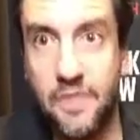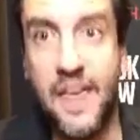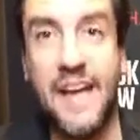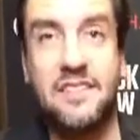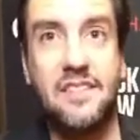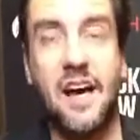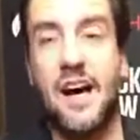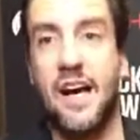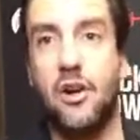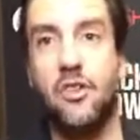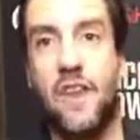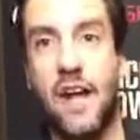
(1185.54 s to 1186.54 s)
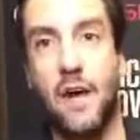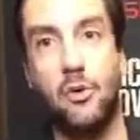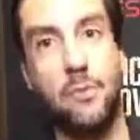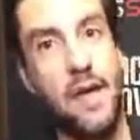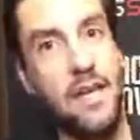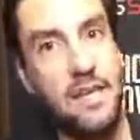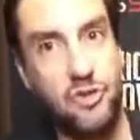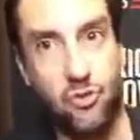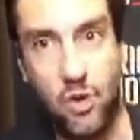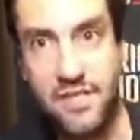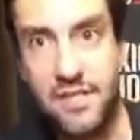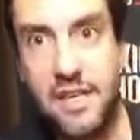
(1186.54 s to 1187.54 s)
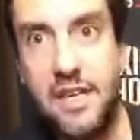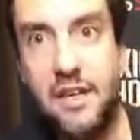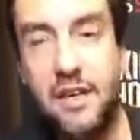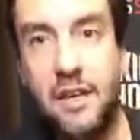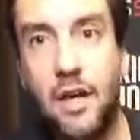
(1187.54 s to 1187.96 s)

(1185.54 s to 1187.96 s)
that's the hire that I would make. It's risky,